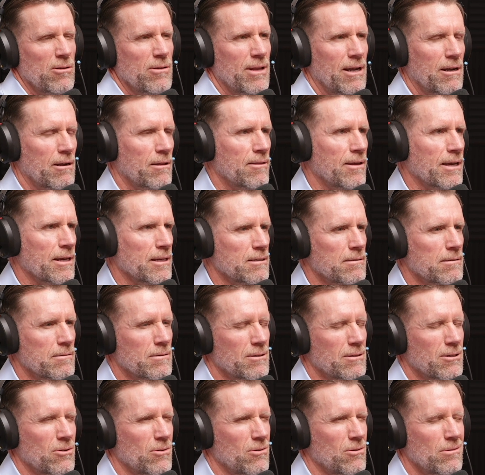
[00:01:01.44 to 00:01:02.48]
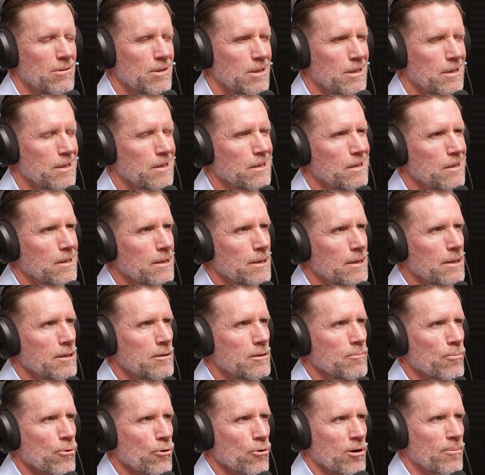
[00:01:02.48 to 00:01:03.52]
that. I think it's too
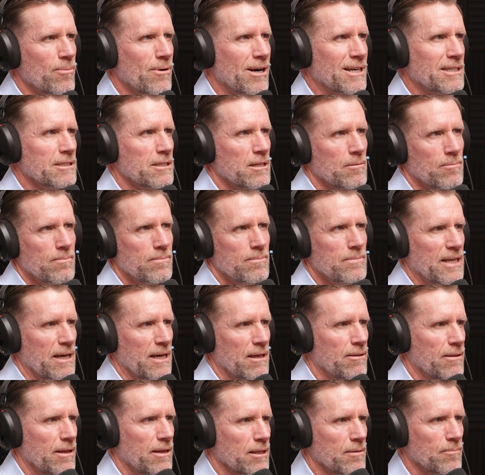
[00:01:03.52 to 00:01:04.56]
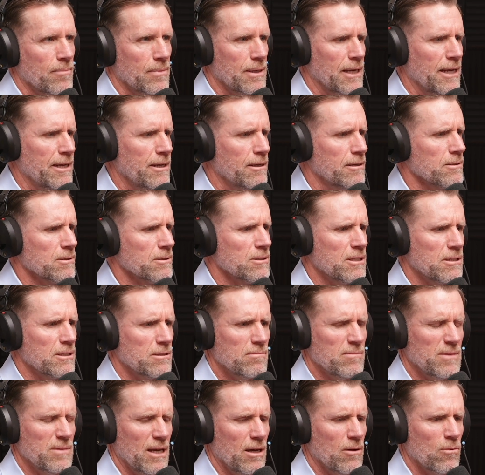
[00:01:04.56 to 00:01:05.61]
broad a brush to think that millennials just
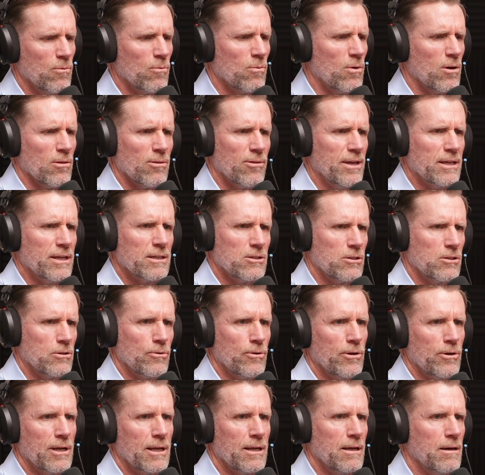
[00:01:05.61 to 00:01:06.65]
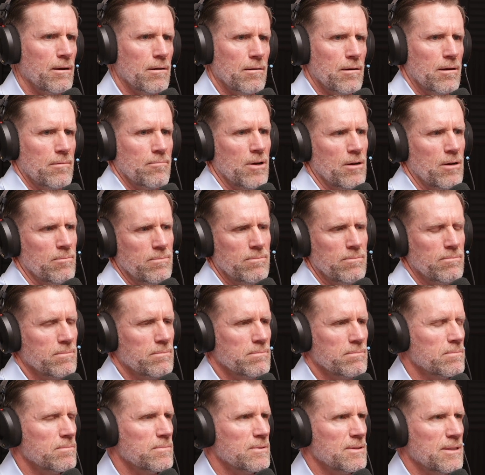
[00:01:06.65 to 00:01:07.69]
want things too early. I
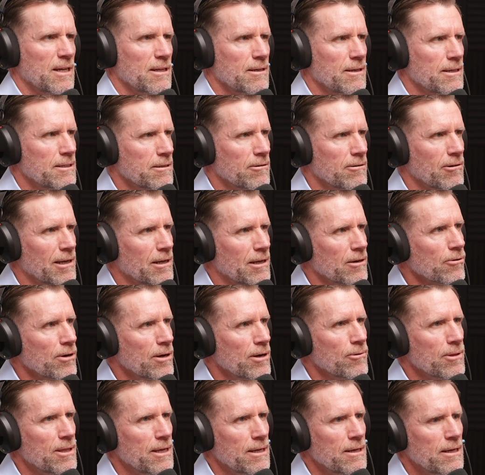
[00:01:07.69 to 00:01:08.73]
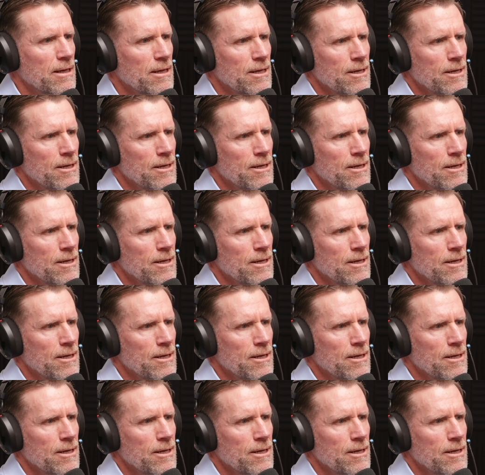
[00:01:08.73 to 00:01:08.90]
don't necessarily agree with that,